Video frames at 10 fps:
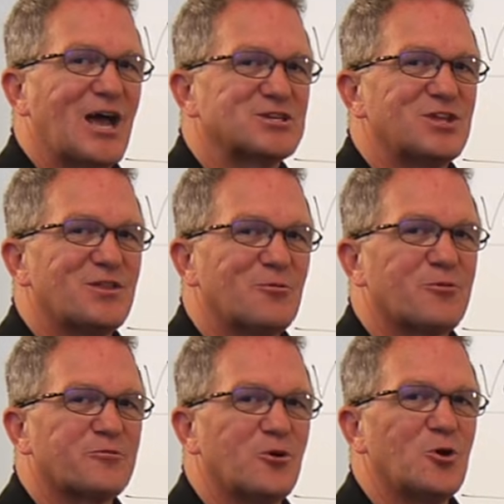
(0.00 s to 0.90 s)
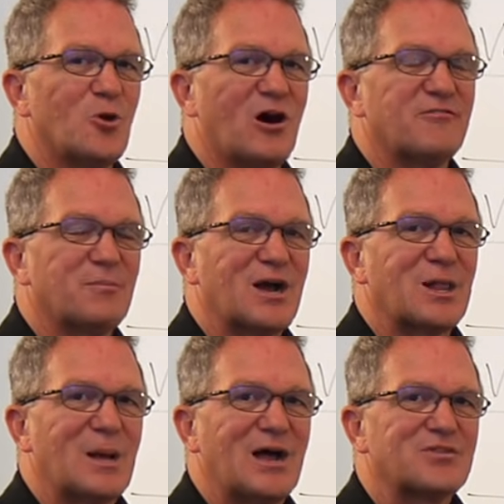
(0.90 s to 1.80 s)
actually that will throw you off in my
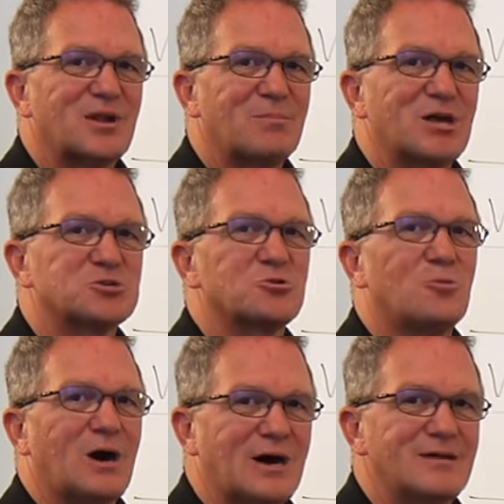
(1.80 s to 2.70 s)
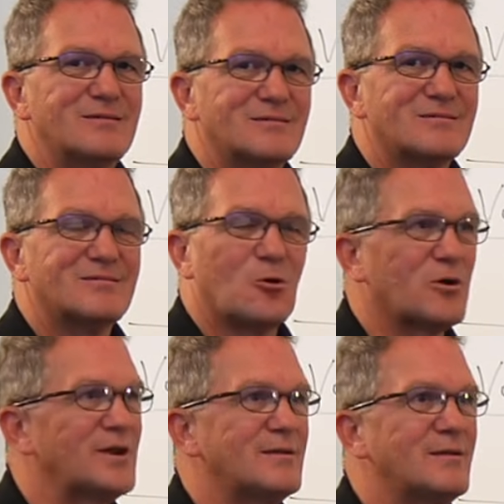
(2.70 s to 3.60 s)
class, and I'm not sure why,
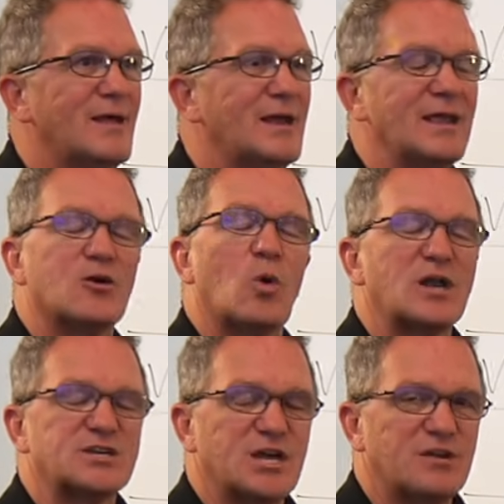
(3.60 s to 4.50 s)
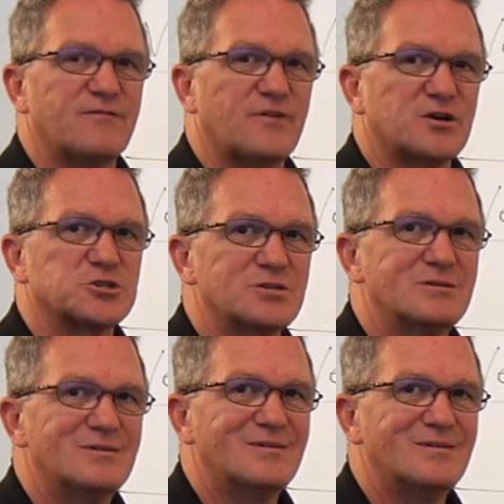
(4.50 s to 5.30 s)
or in any quantitative function.